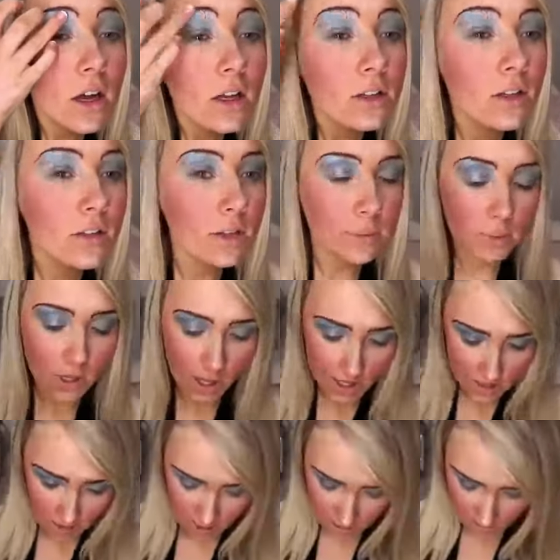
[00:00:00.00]
and just
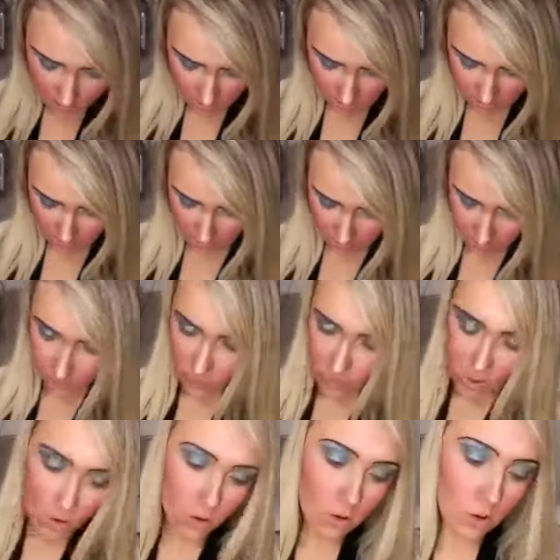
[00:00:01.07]
apply this
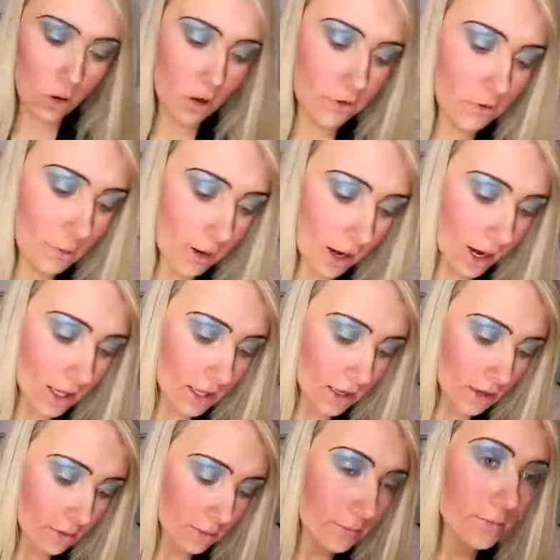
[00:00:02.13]
all over my
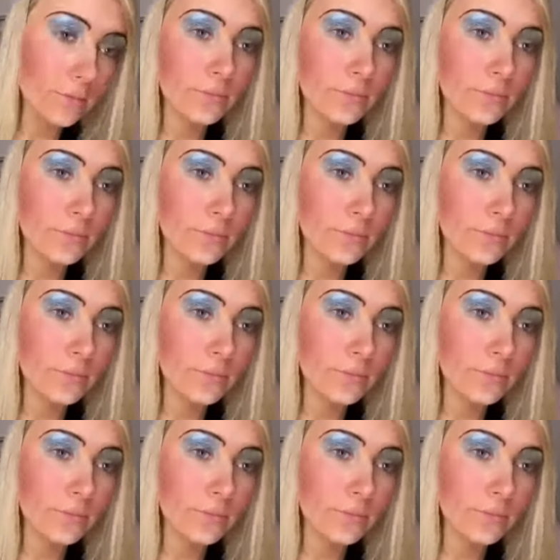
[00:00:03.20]
eyelid.